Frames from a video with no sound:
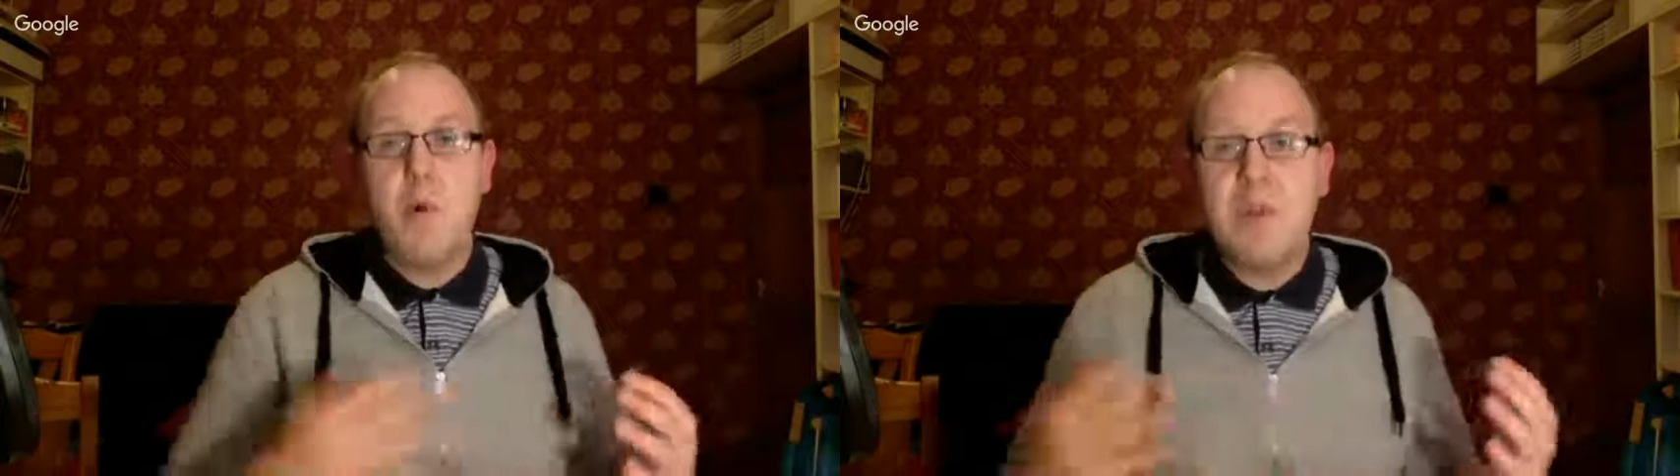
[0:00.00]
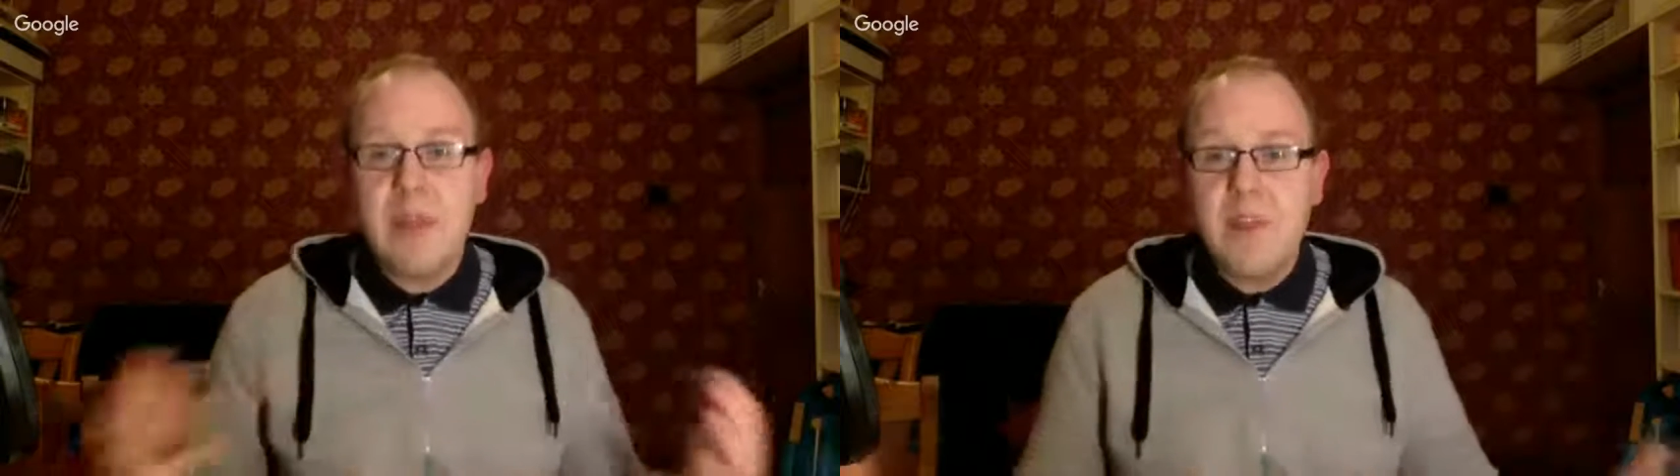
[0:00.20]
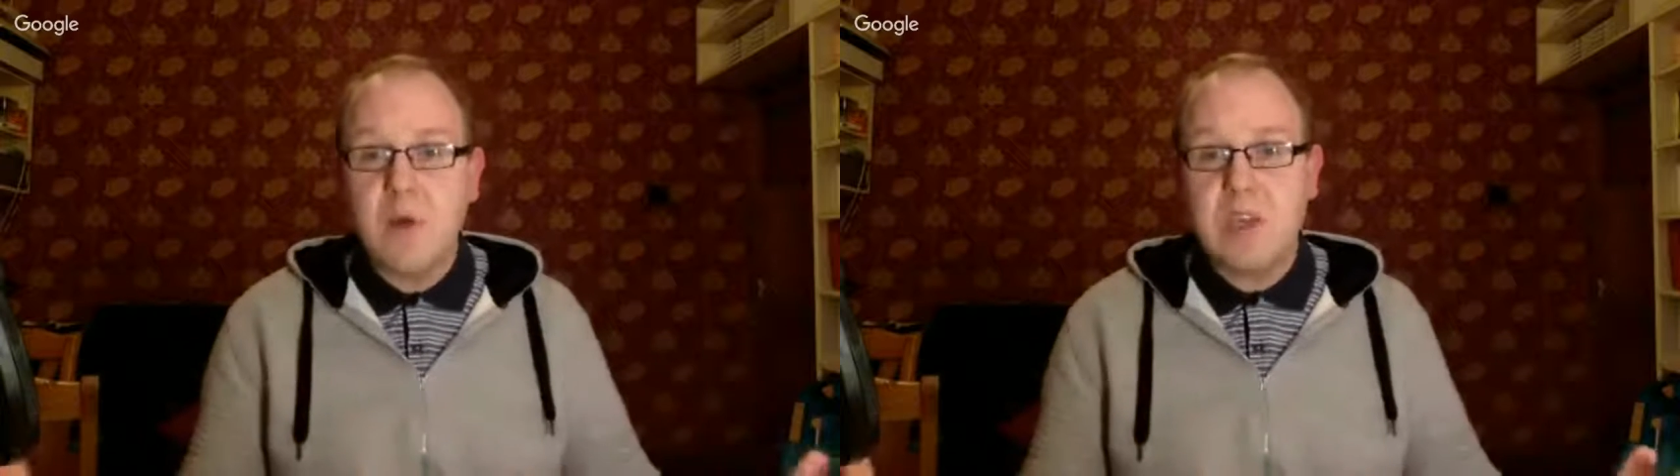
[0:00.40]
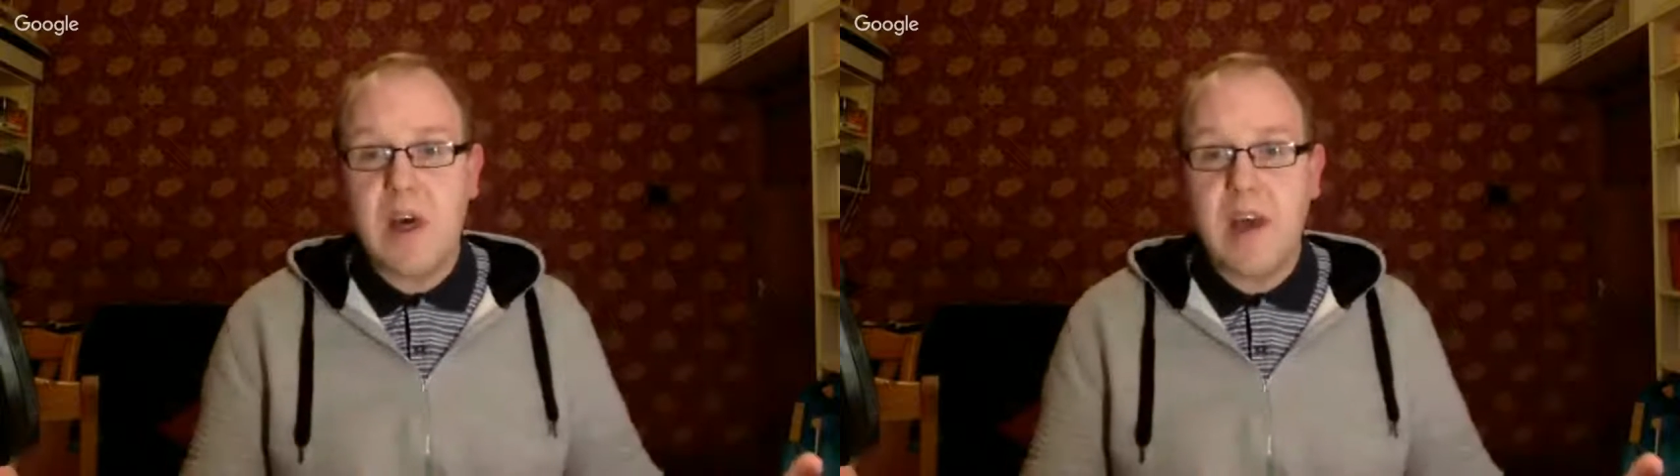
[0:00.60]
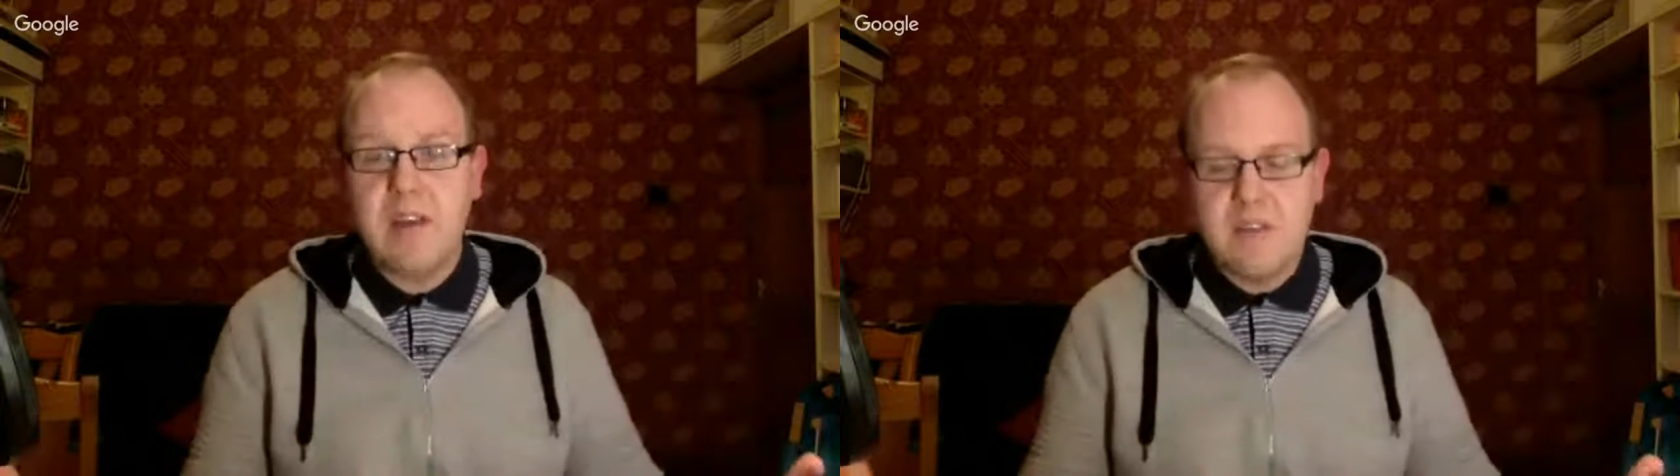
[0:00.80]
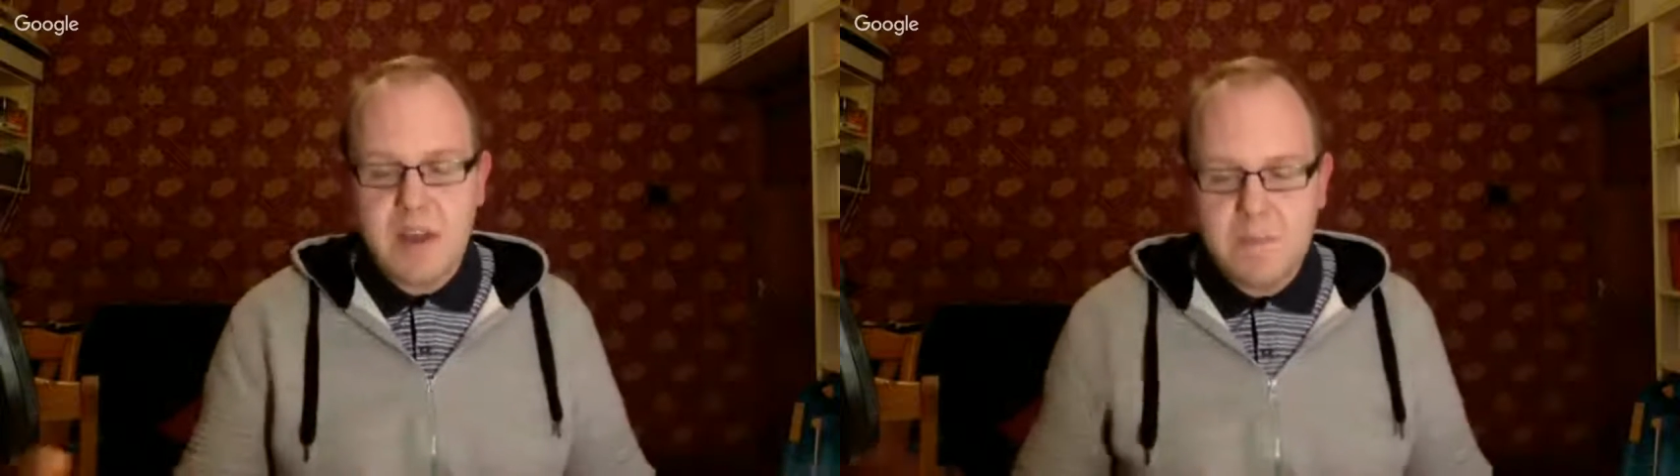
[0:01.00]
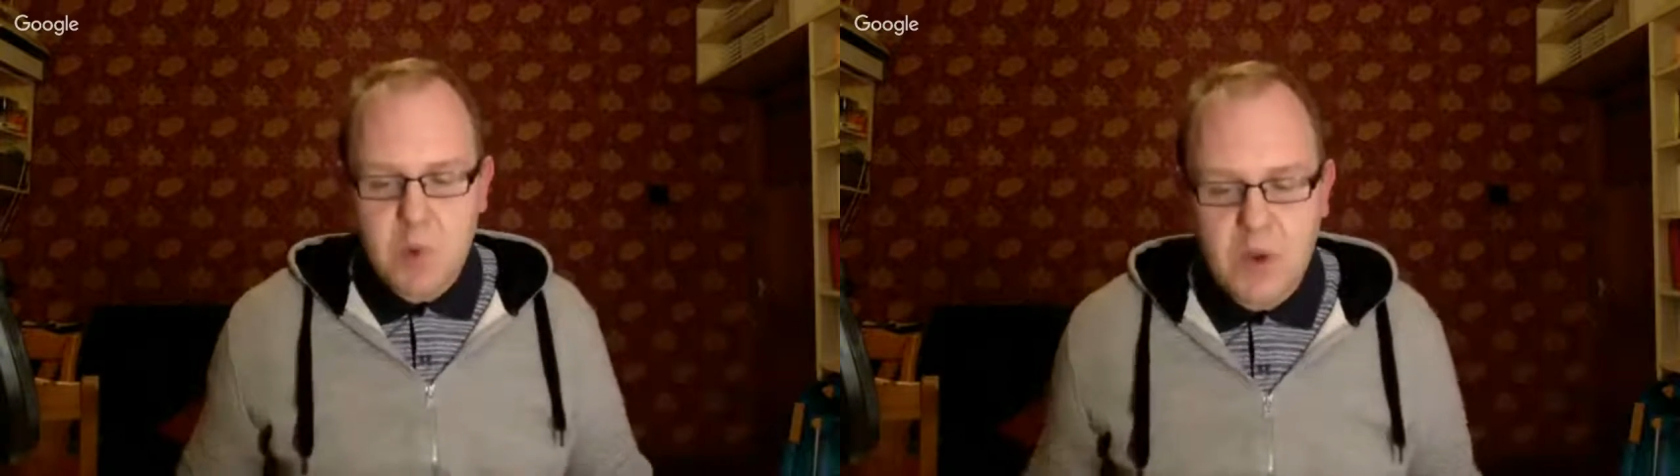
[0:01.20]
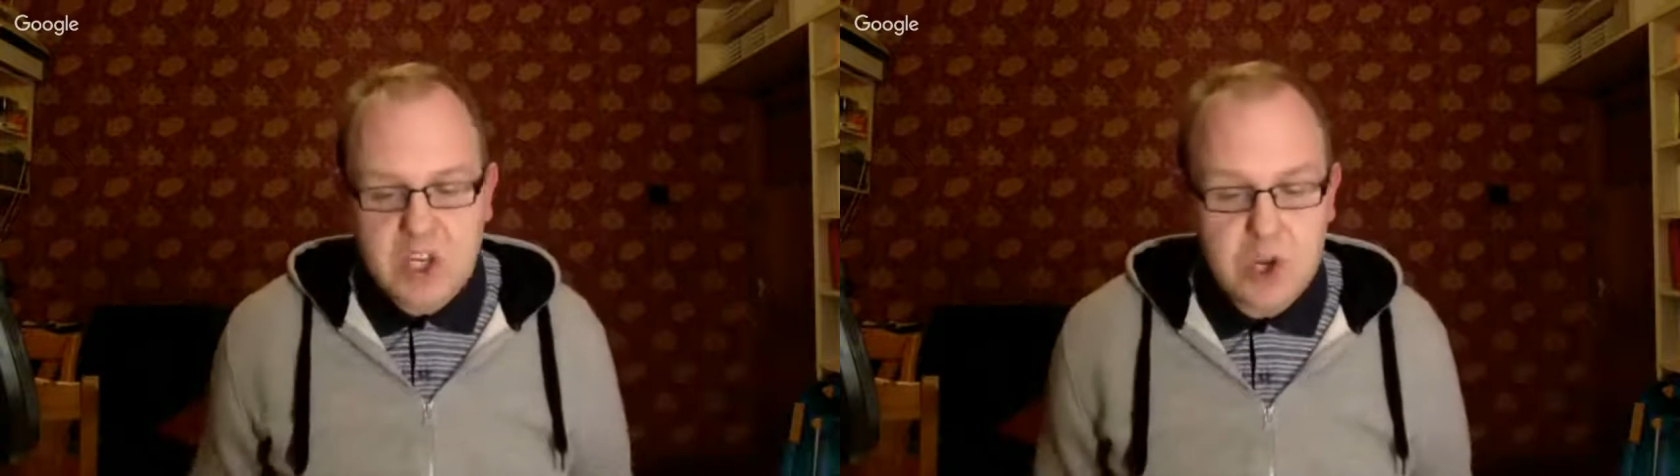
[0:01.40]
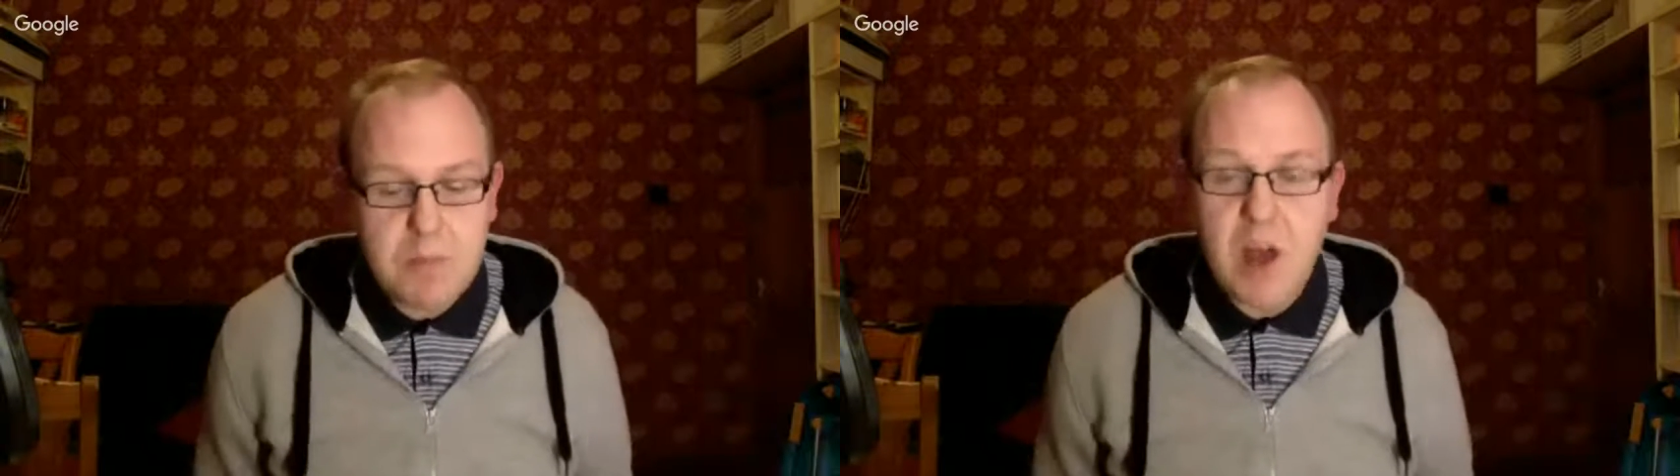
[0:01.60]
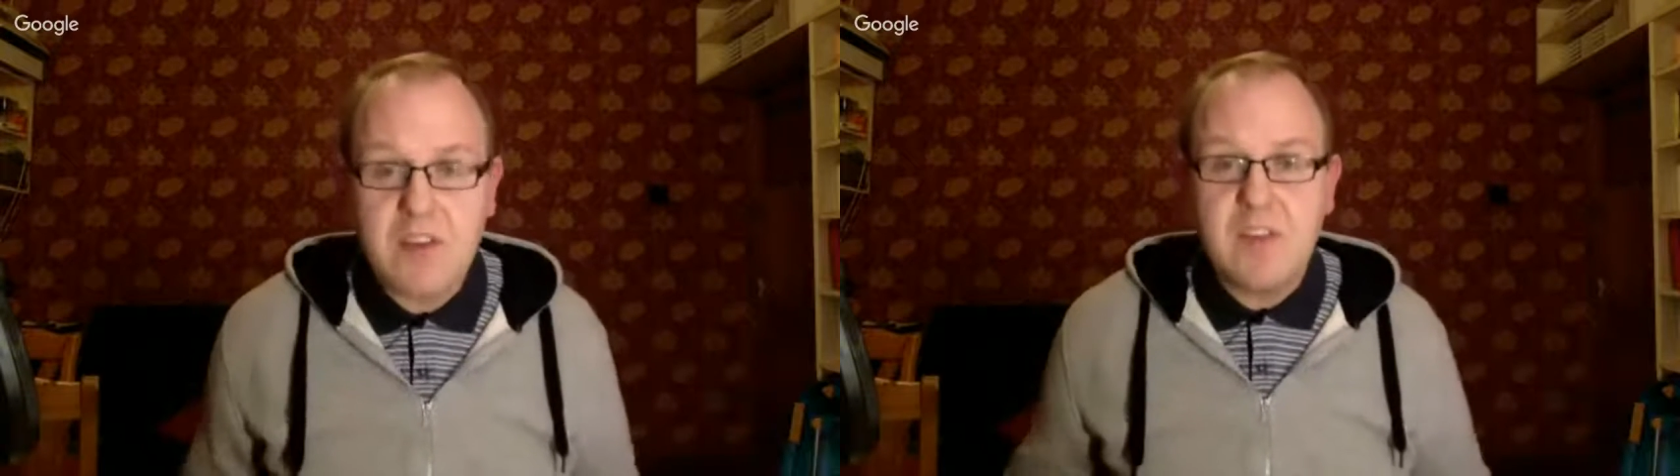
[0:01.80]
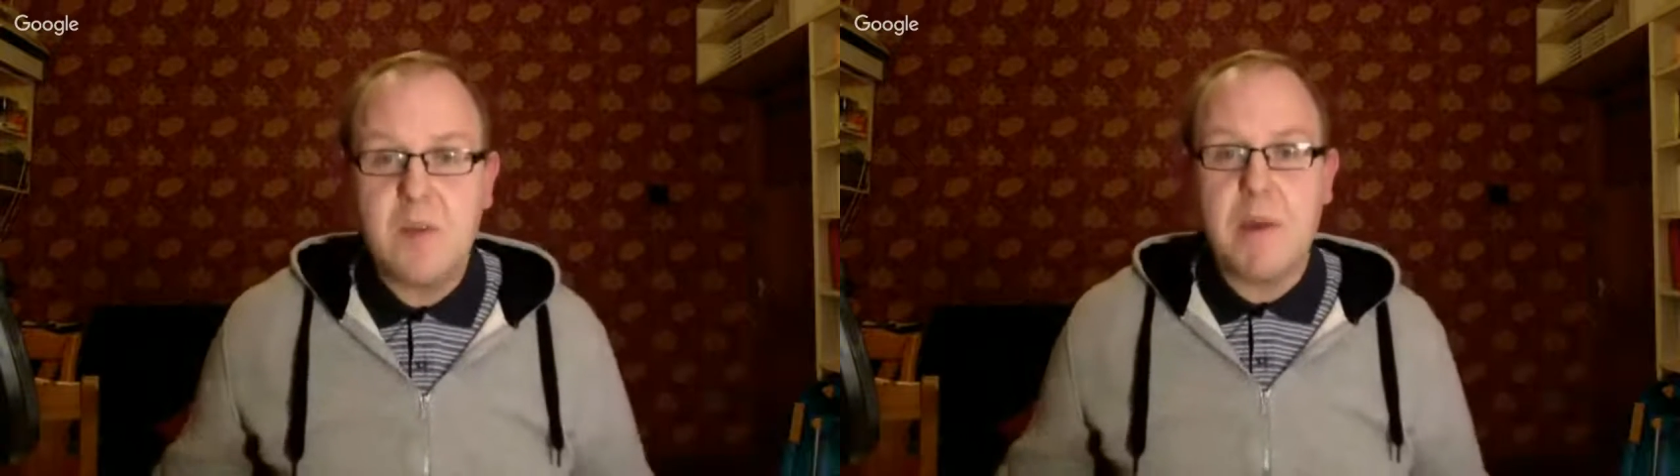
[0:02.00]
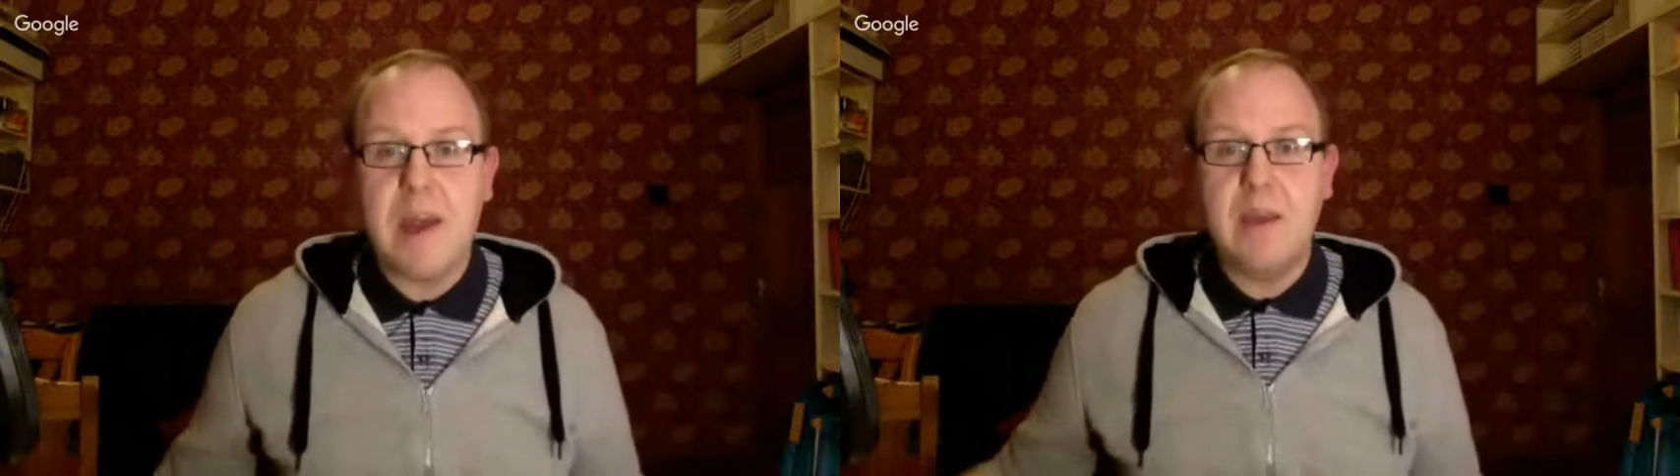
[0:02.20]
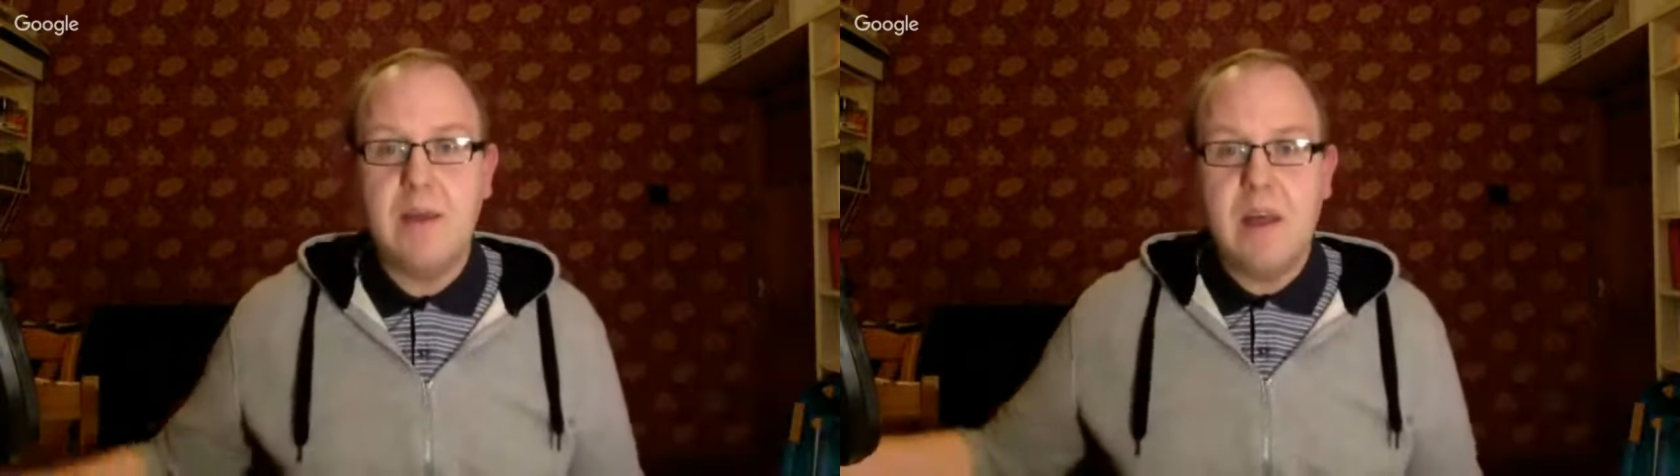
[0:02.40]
within those lines, we should participate